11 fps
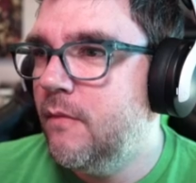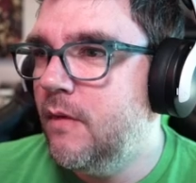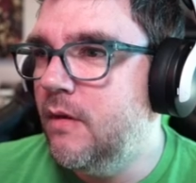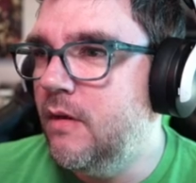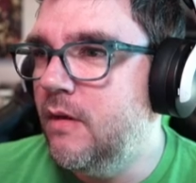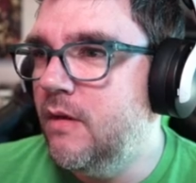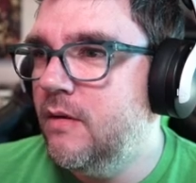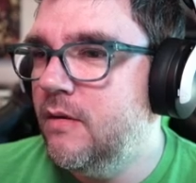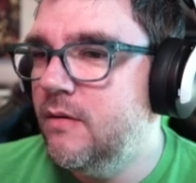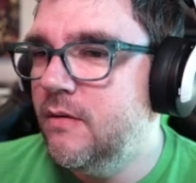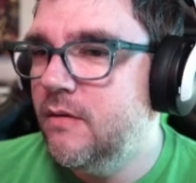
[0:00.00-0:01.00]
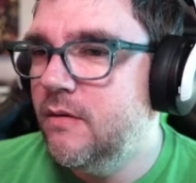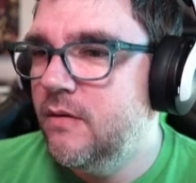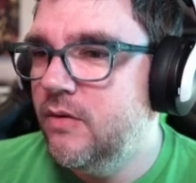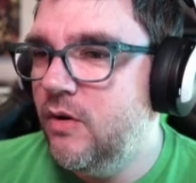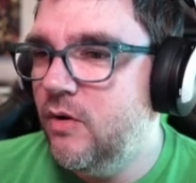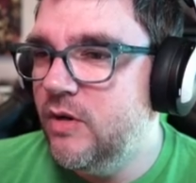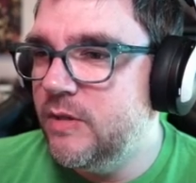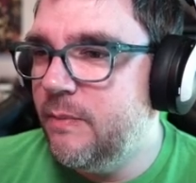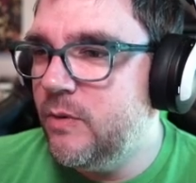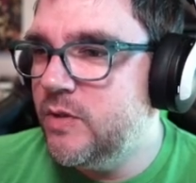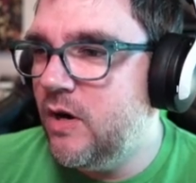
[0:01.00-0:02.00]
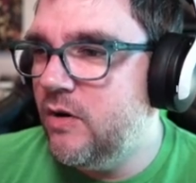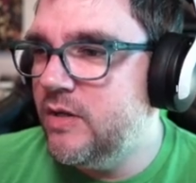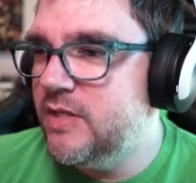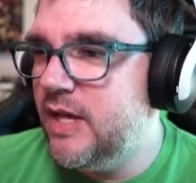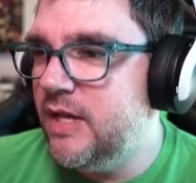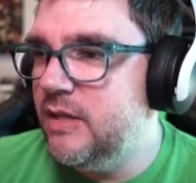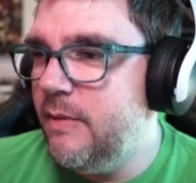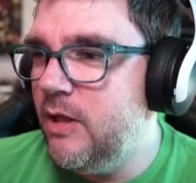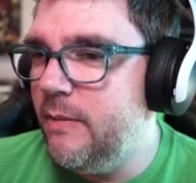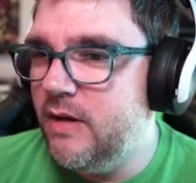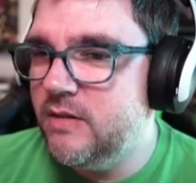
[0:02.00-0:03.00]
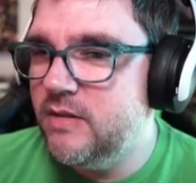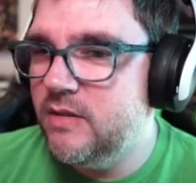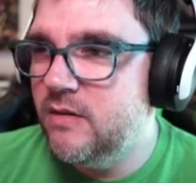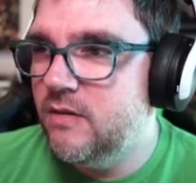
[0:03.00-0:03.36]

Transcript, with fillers: Uh, there is a postcard inside the mailbox.